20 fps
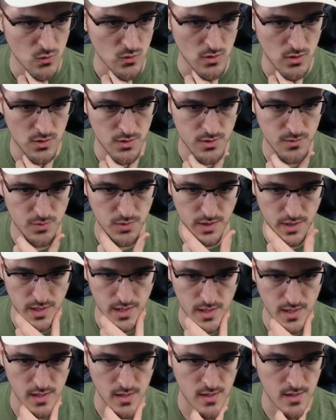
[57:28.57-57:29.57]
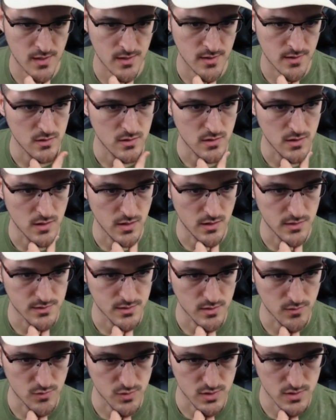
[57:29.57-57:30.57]
We're on the play. Yeah,
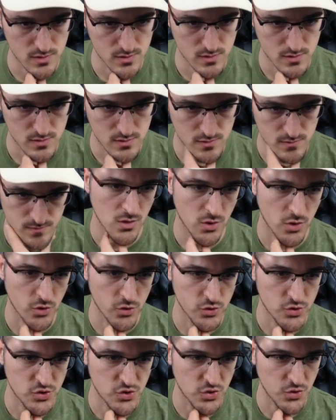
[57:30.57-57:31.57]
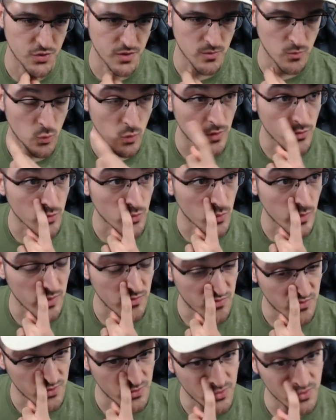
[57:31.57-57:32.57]
let's keep this. Curse Totem, Weather
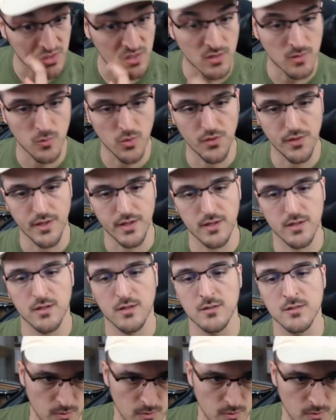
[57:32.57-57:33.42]
Wayfarer combo deck.